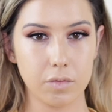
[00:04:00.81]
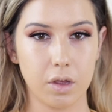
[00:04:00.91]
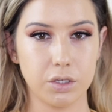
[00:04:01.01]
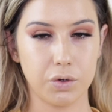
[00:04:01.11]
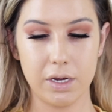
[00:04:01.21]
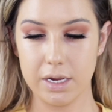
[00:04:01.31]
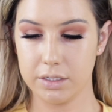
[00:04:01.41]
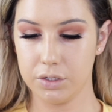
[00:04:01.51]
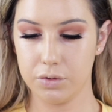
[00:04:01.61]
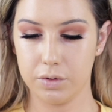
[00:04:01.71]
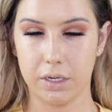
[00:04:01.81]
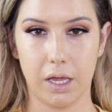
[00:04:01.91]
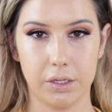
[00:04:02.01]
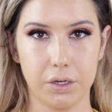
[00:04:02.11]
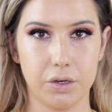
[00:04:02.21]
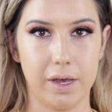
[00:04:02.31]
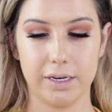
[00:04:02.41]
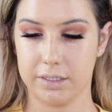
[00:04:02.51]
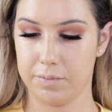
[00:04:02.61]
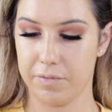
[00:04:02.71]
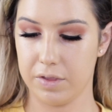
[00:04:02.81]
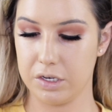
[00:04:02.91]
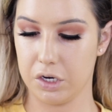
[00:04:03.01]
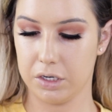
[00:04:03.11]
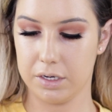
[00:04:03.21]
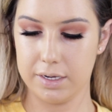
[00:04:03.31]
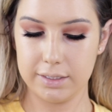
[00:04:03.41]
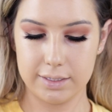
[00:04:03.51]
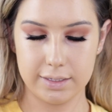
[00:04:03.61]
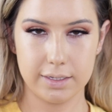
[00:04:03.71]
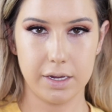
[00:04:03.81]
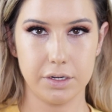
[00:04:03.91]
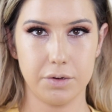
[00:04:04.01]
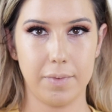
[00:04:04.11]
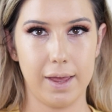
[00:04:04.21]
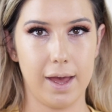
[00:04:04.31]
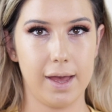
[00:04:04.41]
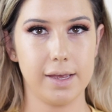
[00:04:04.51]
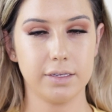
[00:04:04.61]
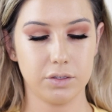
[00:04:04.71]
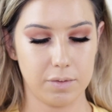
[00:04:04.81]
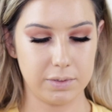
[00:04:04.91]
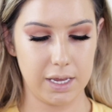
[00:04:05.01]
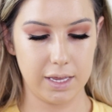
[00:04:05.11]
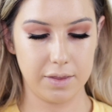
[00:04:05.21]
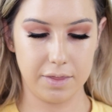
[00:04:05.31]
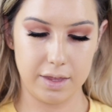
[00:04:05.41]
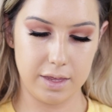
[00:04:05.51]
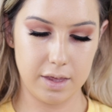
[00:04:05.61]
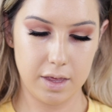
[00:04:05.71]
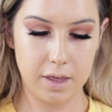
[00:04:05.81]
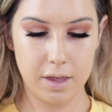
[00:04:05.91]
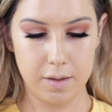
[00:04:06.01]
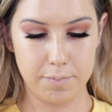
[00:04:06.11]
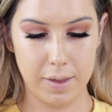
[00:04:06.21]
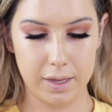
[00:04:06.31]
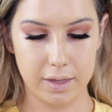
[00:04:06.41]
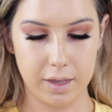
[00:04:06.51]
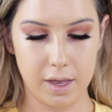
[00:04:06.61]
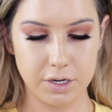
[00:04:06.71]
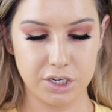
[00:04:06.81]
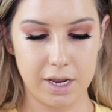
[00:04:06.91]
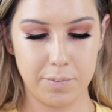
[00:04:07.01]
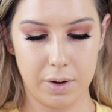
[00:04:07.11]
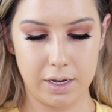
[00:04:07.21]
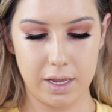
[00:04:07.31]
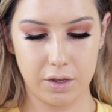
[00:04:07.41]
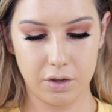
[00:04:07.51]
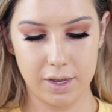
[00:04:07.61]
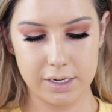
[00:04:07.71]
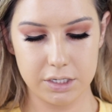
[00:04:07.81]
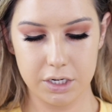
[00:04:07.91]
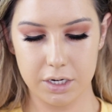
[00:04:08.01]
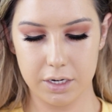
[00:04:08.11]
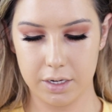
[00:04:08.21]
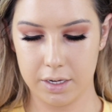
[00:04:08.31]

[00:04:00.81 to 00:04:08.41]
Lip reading: I need to color correct some of the darkness that's under my eyes. So I'm taking the Becca Under Eye Brightening Corrector